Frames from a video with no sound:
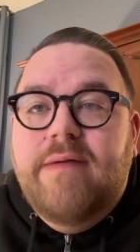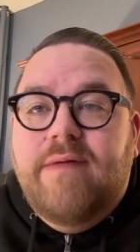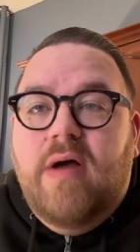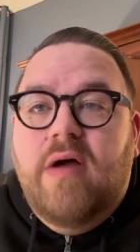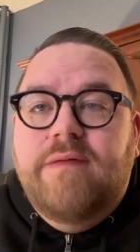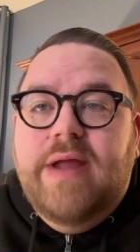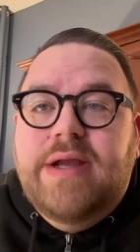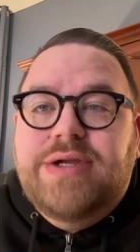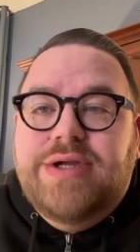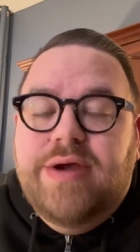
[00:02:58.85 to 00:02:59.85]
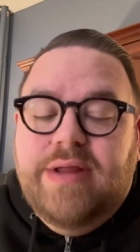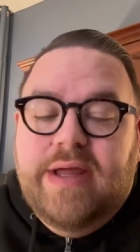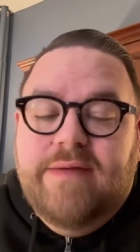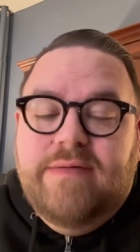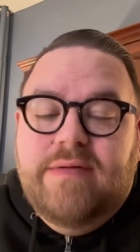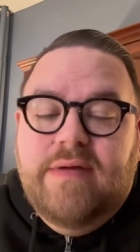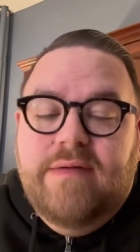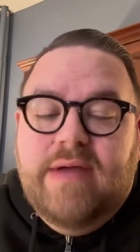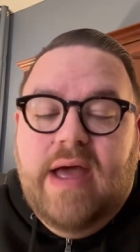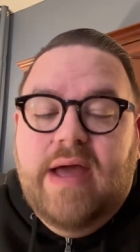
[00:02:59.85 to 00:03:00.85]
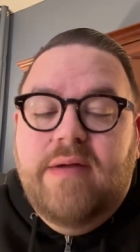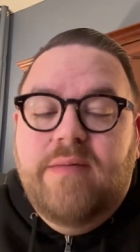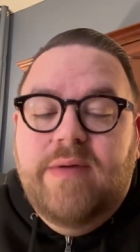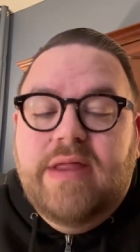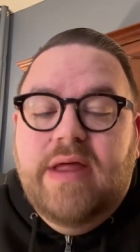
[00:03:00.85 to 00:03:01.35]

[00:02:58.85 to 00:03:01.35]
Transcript: involved and share the gifts of God with